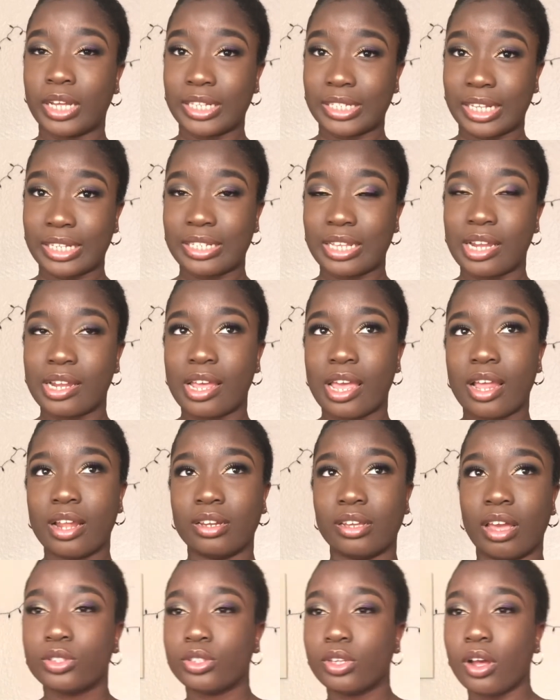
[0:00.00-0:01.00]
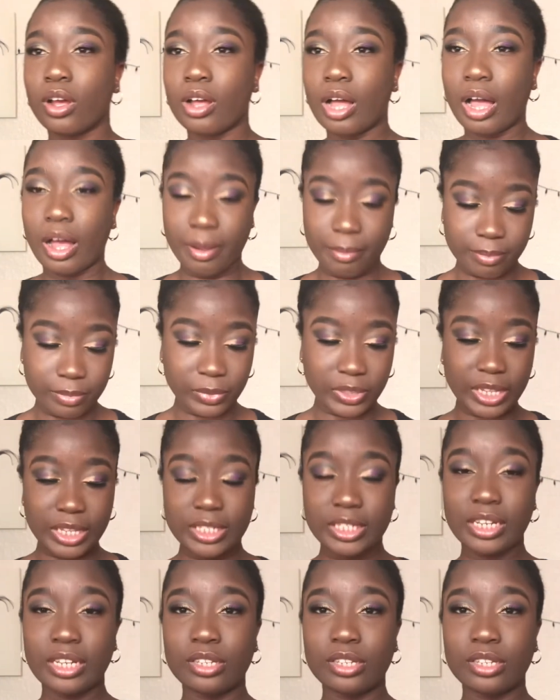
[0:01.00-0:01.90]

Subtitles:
as I said earlier. So this